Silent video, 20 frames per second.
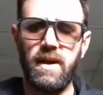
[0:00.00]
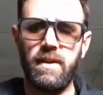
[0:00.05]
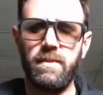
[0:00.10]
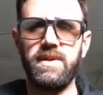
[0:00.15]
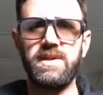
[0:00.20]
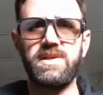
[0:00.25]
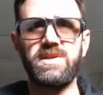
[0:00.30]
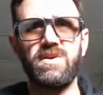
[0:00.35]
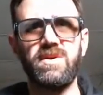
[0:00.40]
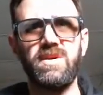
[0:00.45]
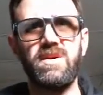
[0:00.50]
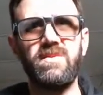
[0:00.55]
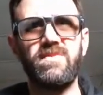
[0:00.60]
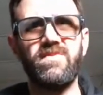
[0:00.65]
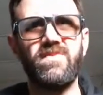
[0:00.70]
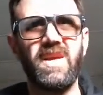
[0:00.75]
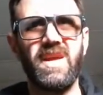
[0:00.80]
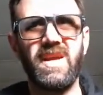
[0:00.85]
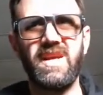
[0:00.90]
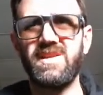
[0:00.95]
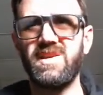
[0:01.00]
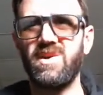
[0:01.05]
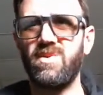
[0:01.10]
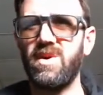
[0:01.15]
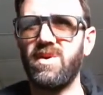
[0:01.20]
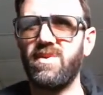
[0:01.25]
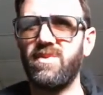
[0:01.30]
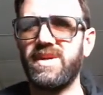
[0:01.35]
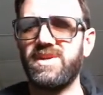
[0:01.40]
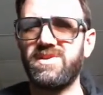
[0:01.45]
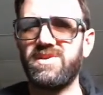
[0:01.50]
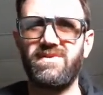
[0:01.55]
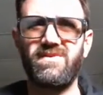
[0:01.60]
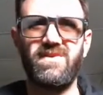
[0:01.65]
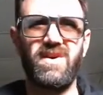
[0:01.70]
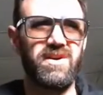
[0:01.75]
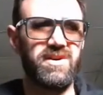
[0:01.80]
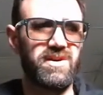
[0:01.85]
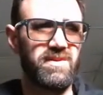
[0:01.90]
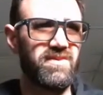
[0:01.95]
material until we reach the
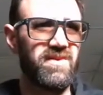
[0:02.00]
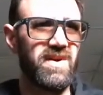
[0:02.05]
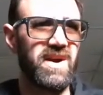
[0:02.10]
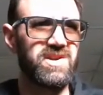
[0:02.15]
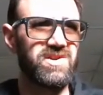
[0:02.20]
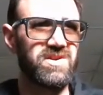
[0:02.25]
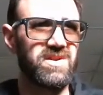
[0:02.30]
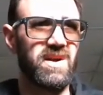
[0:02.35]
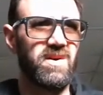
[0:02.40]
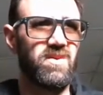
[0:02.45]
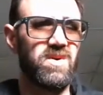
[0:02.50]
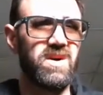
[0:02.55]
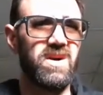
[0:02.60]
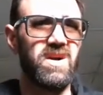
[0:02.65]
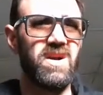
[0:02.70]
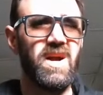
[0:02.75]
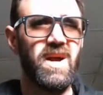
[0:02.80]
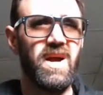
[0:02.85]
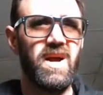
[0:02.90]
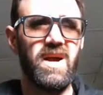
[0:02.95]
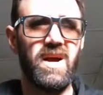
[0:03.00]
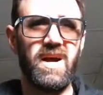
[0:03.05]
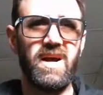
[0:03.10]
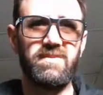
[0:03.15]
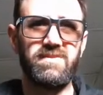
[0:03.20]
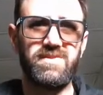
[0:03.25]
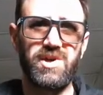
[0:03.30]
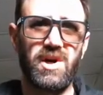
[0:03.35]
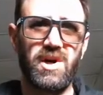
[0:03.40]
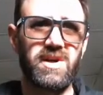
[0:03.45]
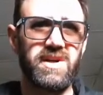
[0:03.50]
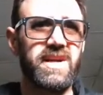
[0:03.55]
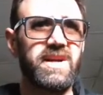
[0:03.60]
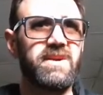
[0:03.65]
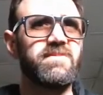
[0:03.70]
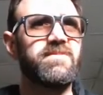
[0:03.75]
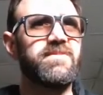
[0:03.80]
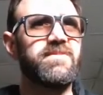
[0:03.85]
volume fraction that we're targeting.